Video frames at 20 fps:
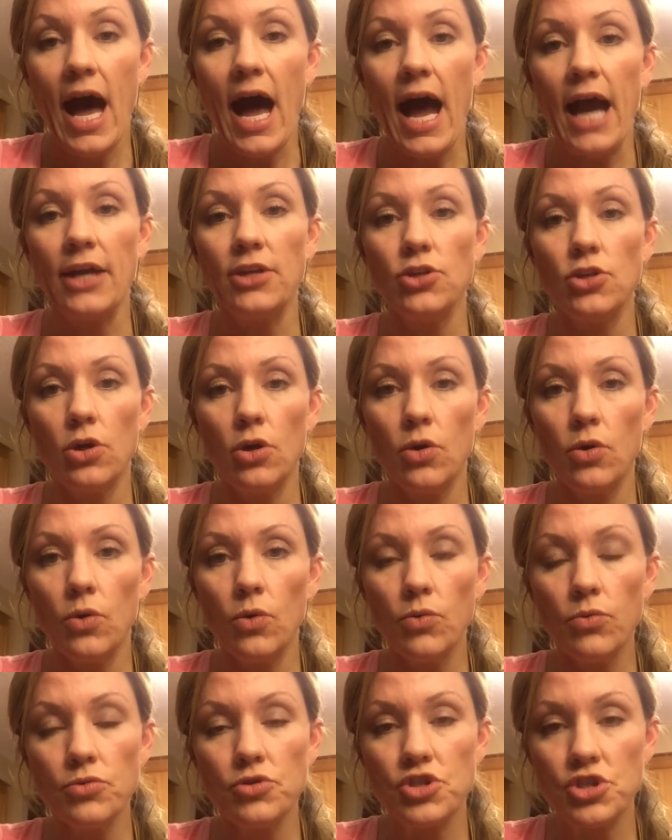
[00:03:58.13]
I
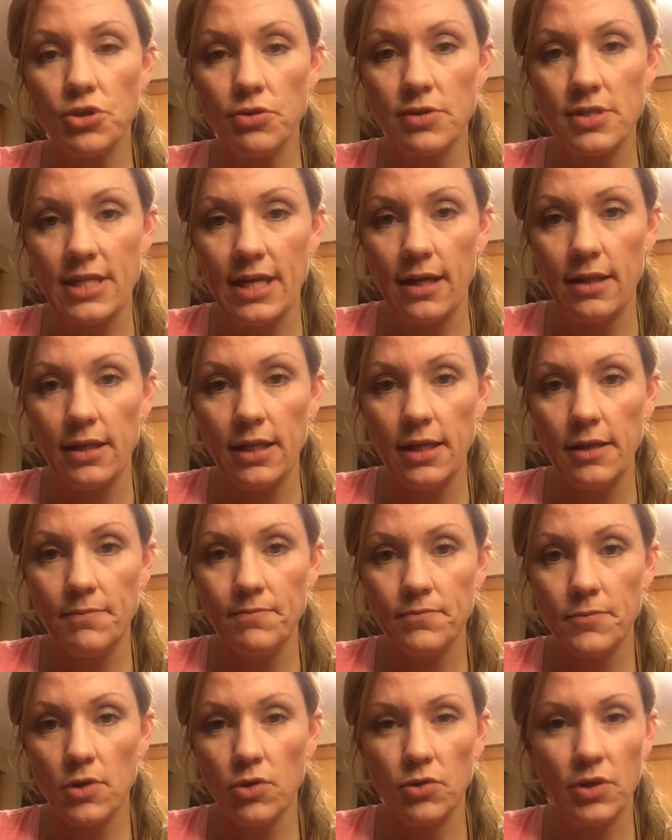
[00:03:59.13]
know
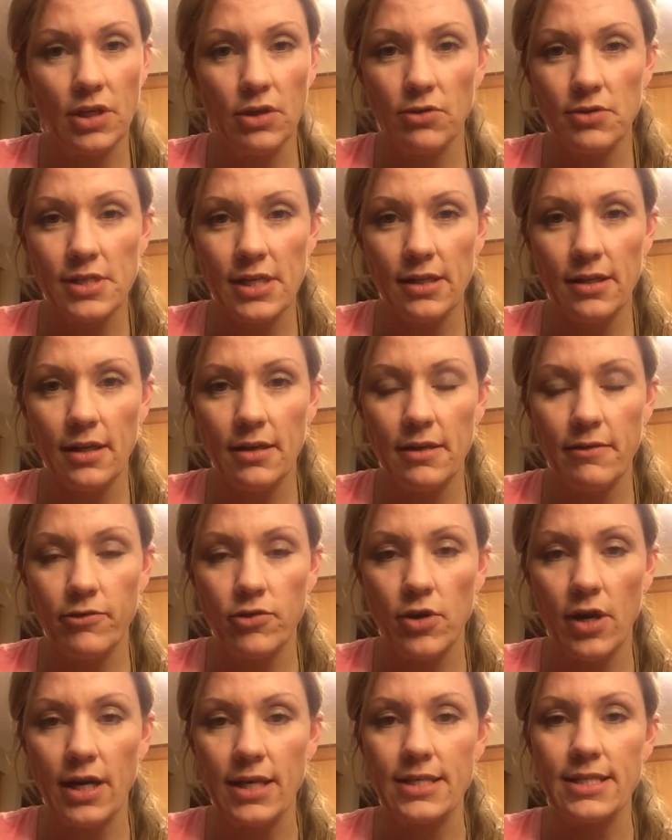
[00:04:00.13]
Ghirardelli, I never
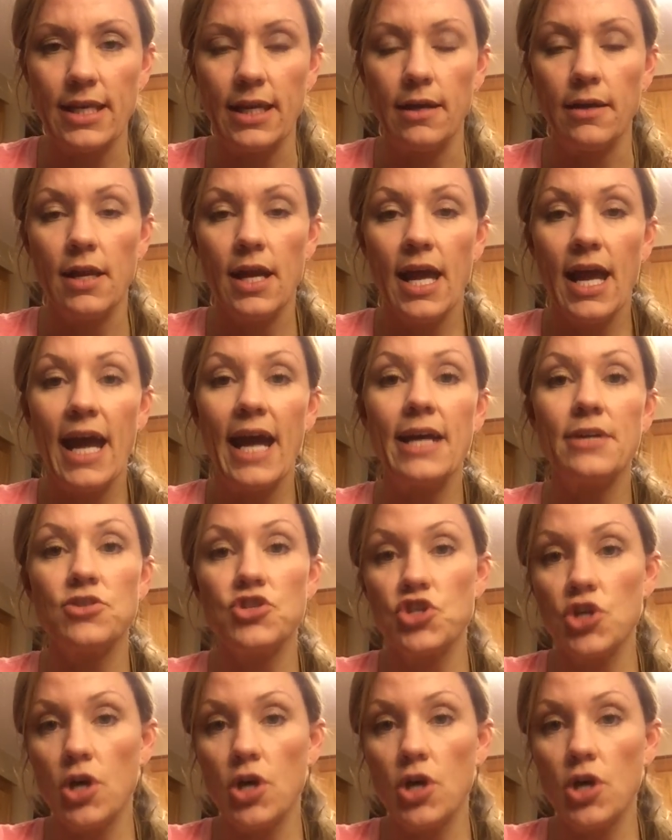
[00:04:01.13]
know how to say it, has